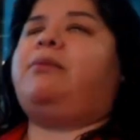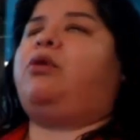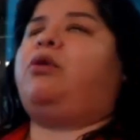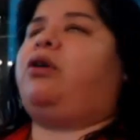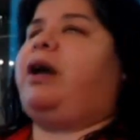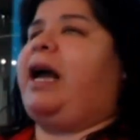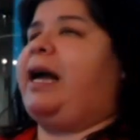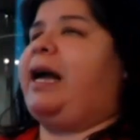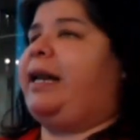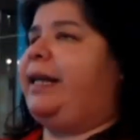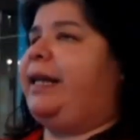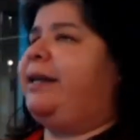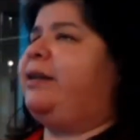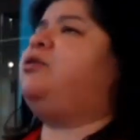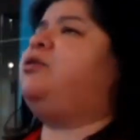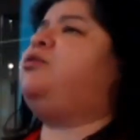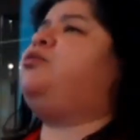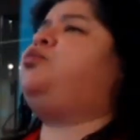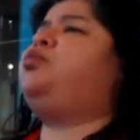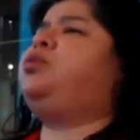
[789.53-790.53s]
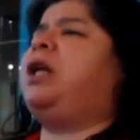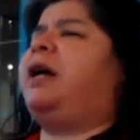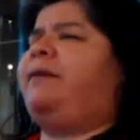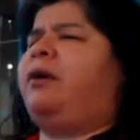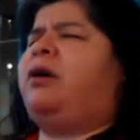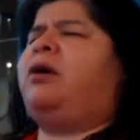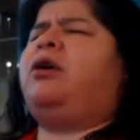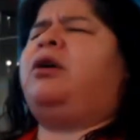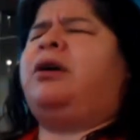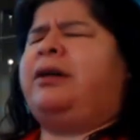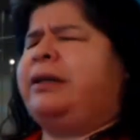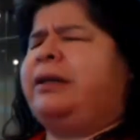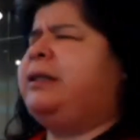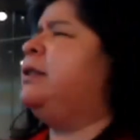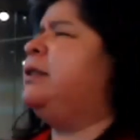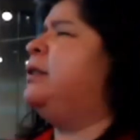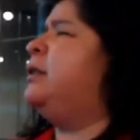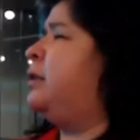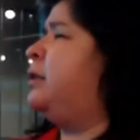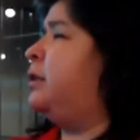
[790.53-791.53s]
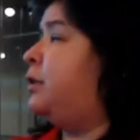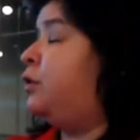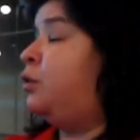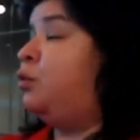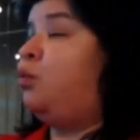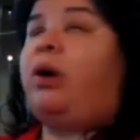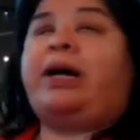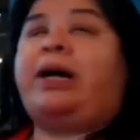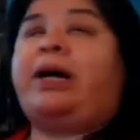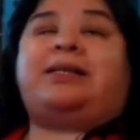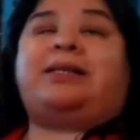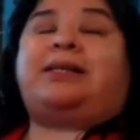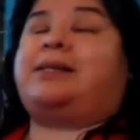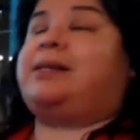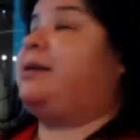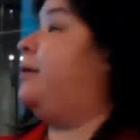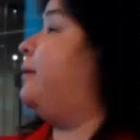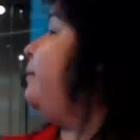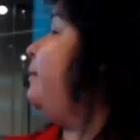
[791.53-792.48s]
more heading level 1s.